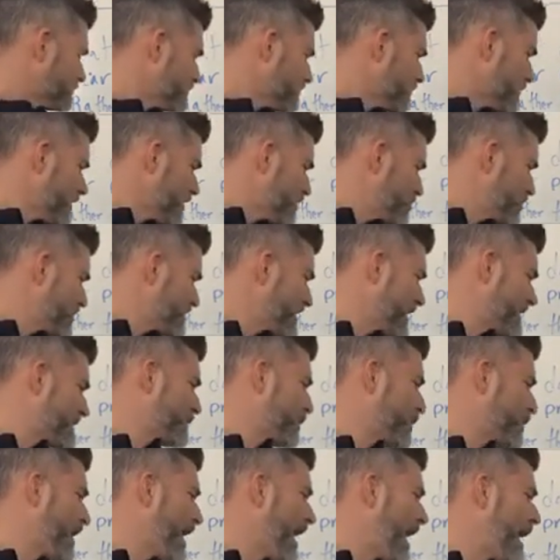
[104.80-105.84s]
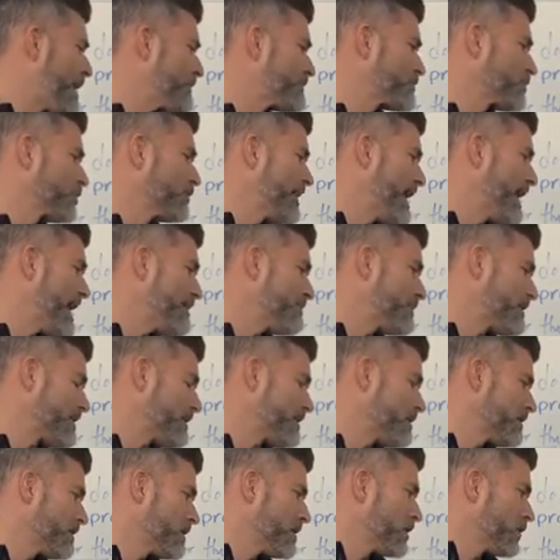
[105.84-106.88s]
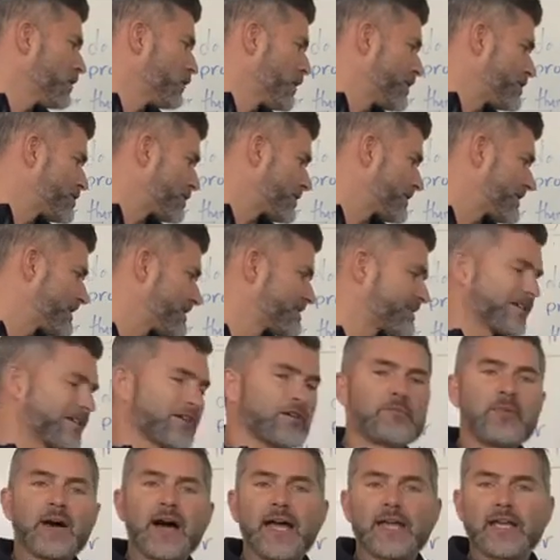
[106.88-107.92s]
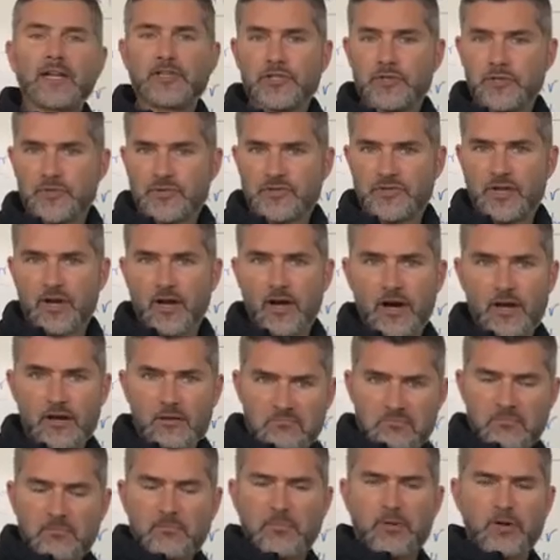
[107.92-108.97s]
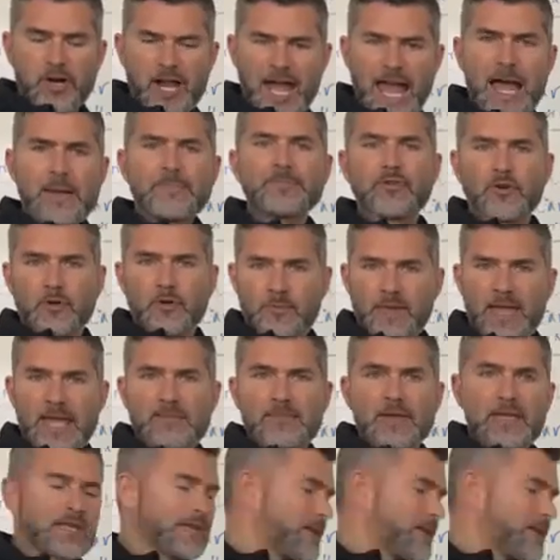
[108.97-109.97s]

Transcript: she says, perhaps or maybe we should consider buying a used car. Perhaps or maybe.